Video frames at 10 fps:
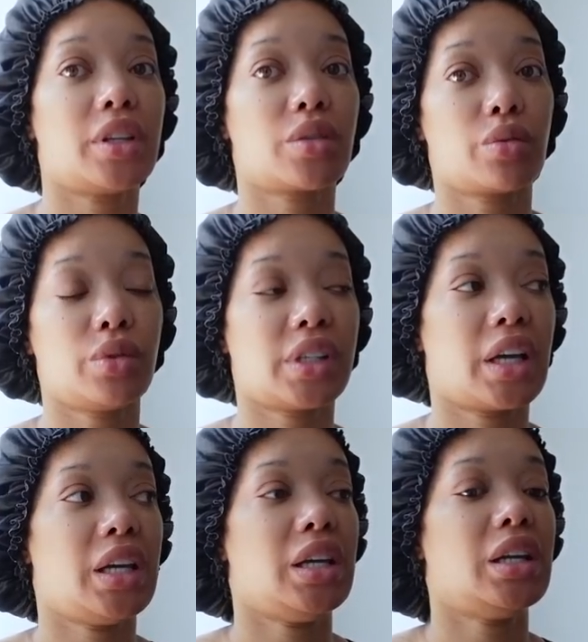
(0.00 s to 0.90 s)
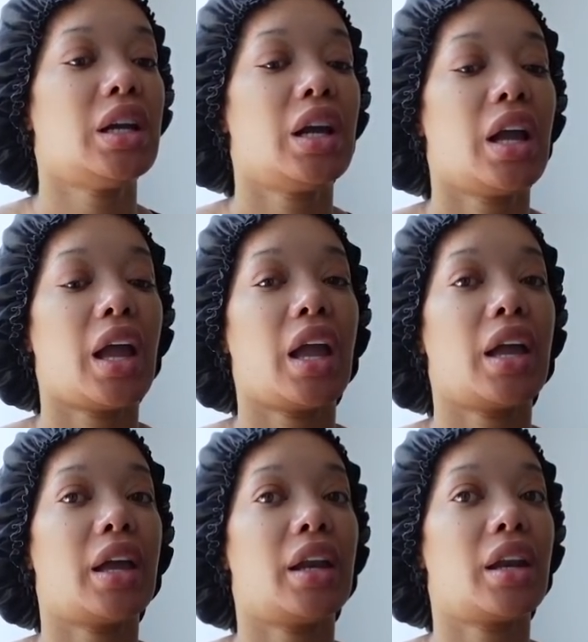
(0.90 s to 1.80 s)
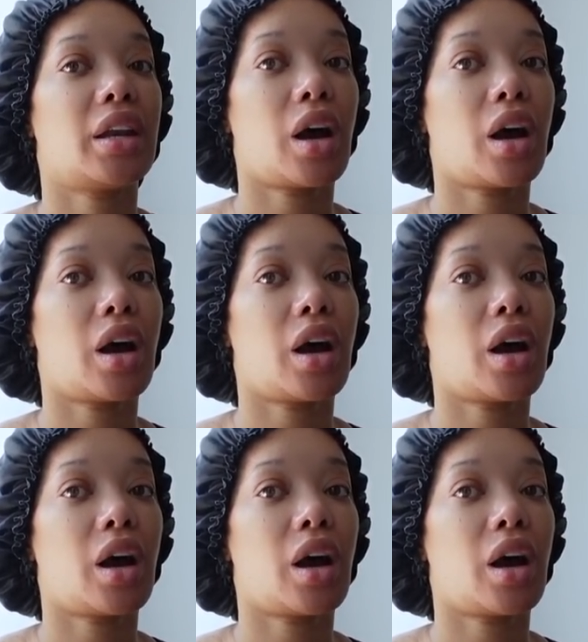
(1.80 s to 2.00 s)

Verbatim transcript: this routine and